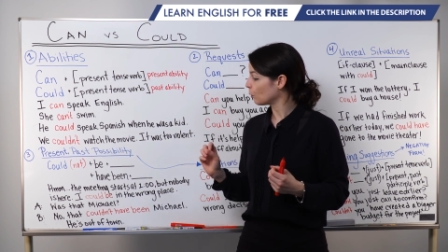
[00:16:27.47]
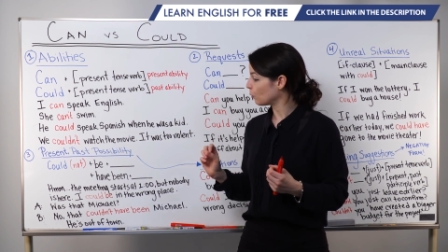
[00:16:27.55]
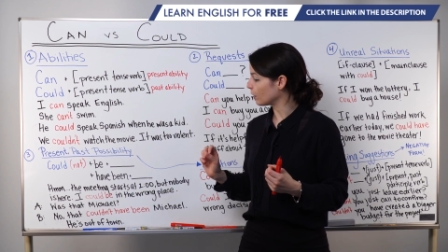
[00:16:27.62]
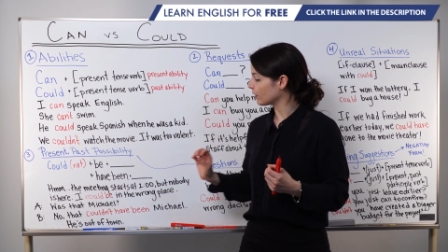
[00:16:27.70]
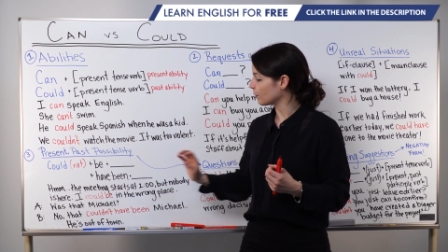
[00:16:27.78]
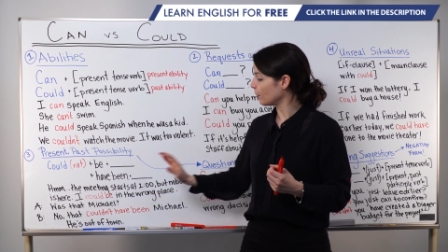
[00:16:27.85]

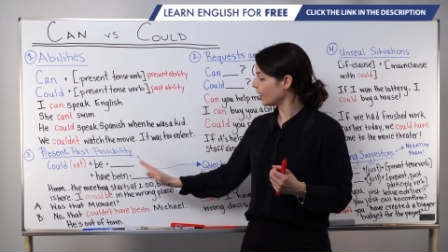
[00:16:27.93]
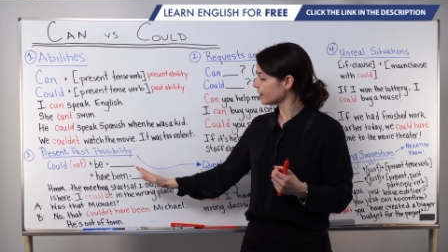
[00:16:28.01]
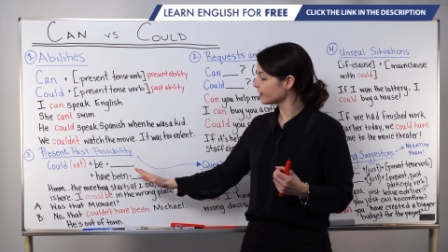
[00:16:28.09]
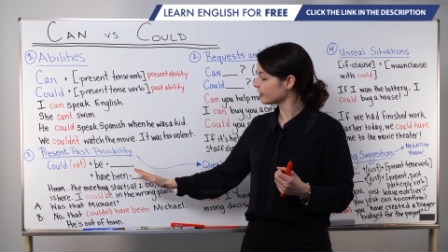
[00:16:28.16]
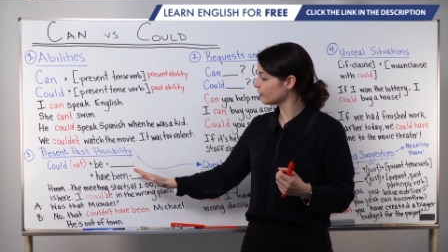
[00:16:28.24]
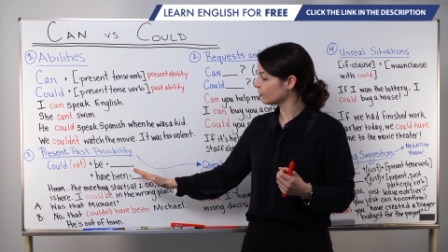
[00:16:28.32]
With the
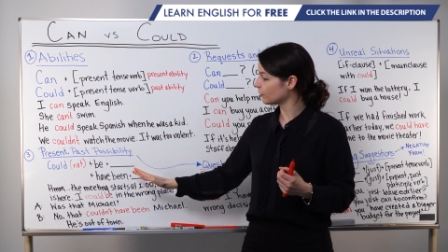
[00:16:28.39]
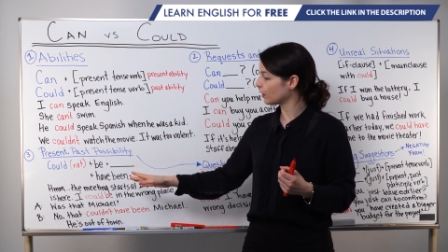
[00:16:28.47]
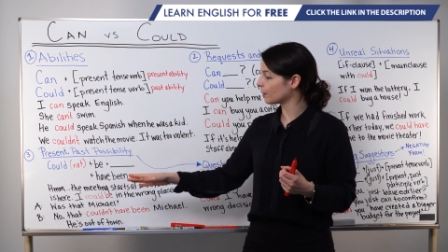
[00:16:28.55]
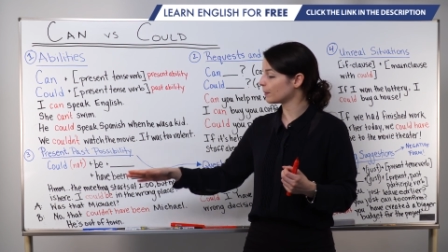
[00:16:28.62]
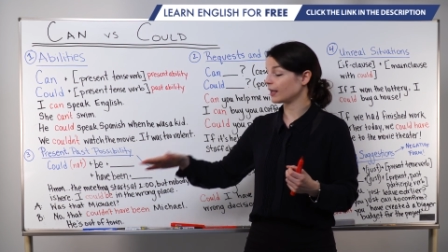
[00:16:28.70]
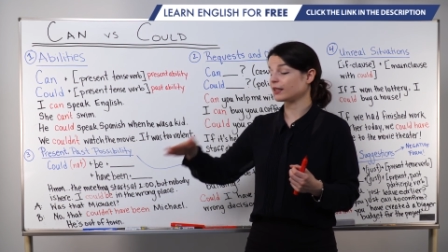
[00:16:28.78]
positive
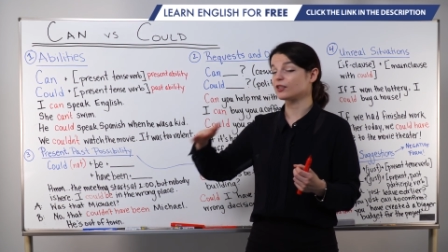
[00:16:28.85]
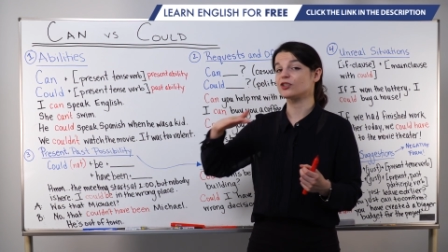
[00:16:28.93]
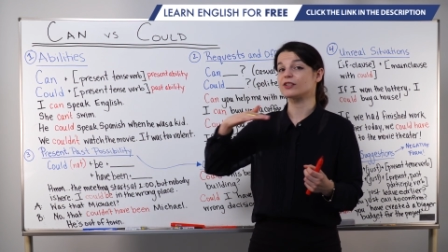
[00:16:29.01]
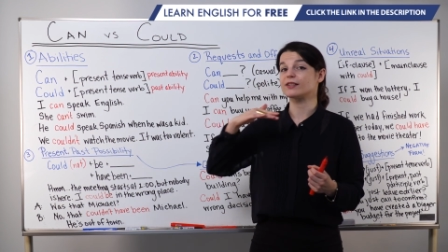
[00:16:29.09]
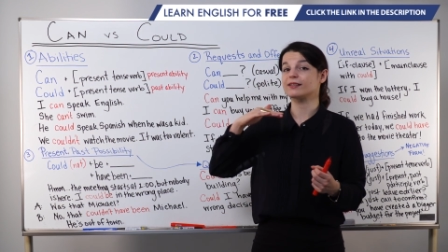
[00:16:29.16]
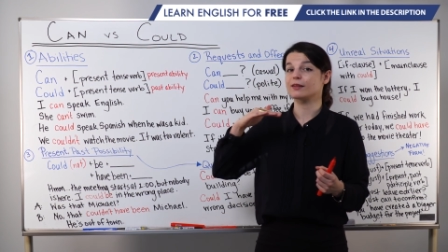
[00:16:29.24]
form, it's
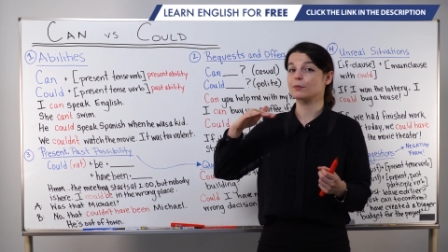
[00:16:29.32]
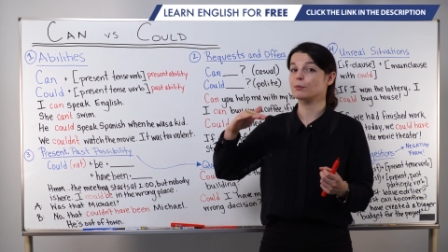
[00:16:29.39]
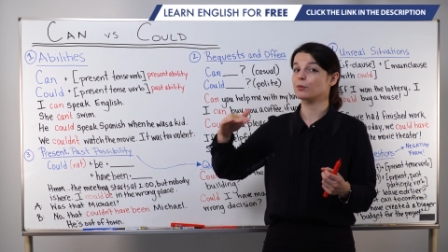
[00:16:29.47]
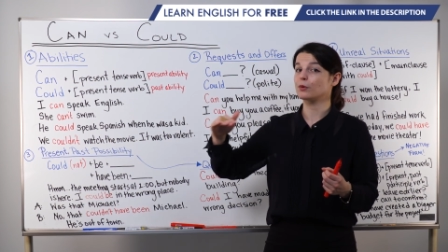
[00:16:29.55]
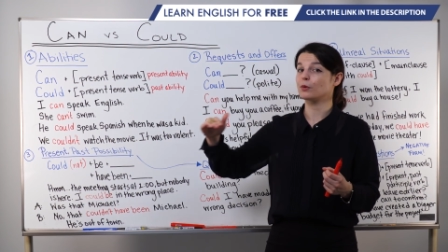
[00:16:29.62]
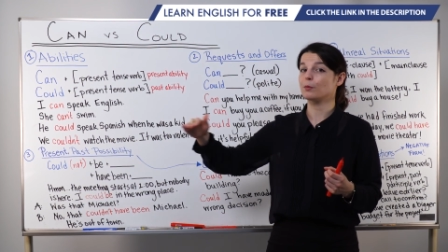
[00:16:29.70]
just
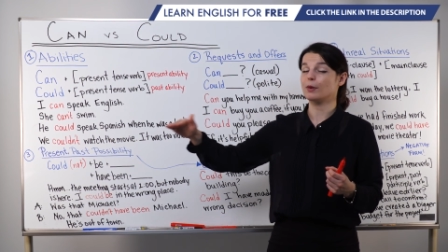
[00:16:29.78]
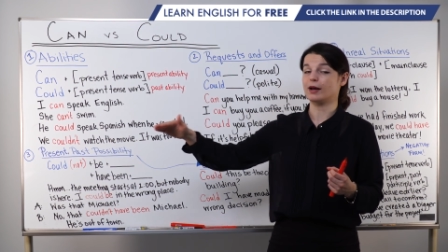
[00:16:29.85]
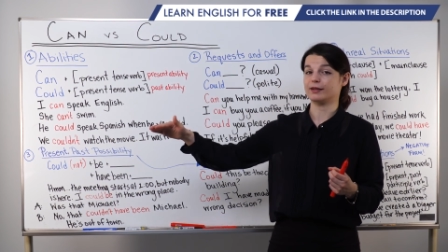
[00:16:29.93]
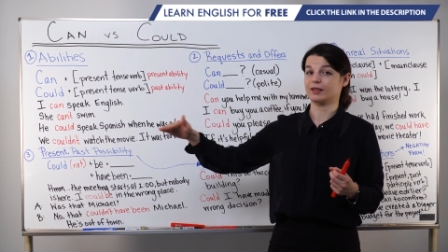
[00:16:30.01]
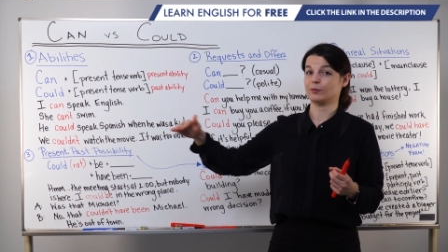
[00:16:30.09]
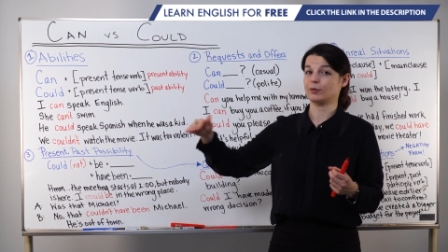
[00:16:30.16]
simple
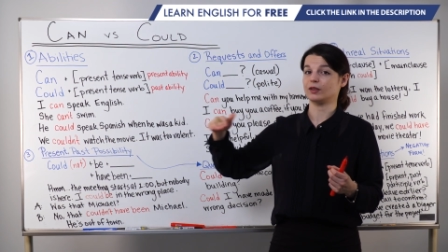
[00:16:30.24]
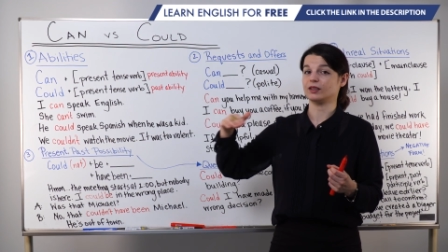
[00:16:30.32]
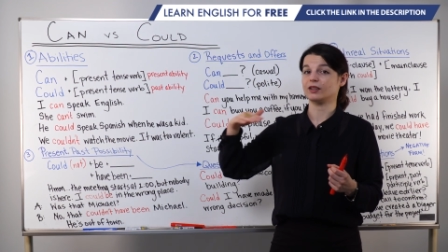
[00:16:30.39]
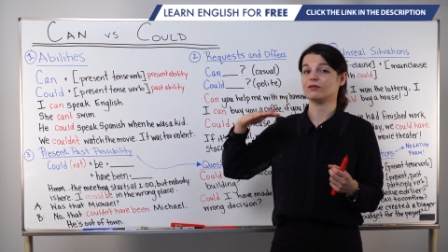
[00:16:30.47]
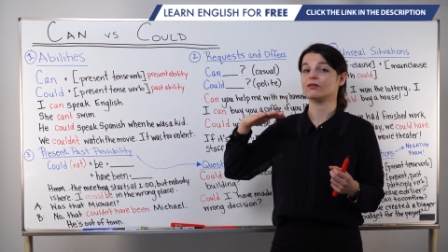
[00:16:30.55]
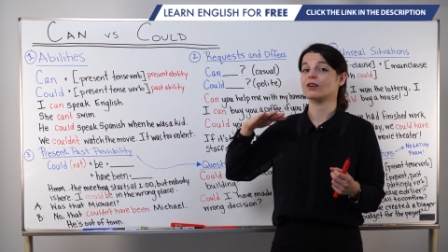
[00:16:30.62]

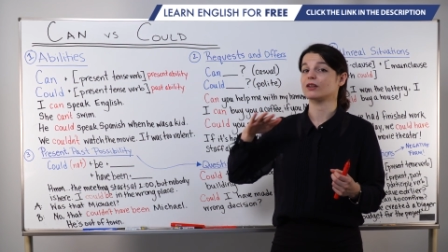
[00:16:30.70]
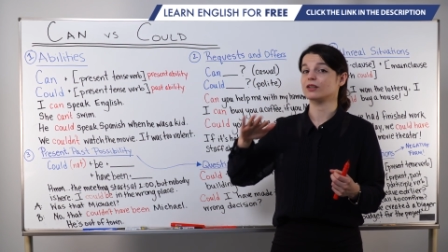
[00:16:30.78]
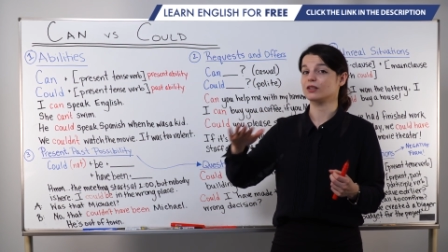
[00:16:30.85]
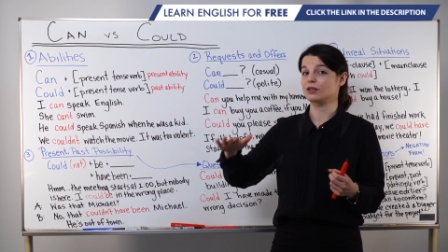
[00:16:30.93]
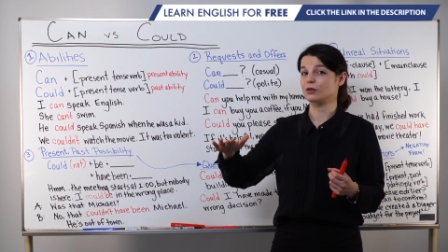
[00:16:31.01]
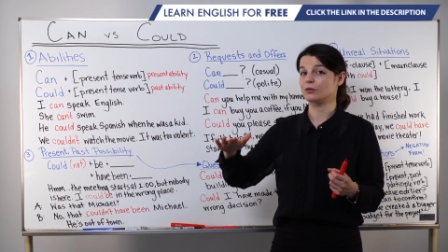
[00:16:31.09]
possibility,
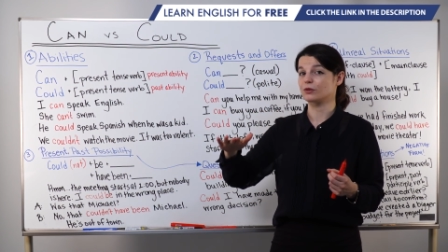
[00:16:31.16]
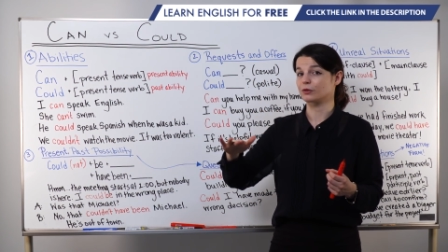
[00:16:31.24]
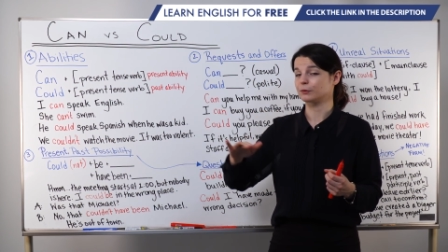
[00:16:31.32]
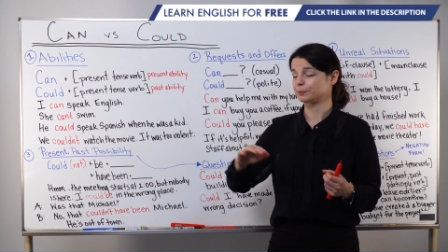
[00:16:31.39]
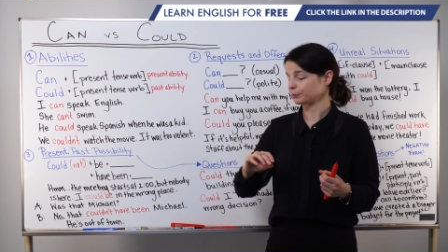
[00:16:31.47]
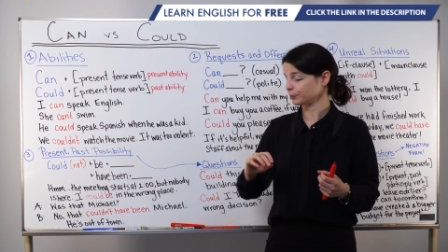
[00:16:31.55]
very neutral.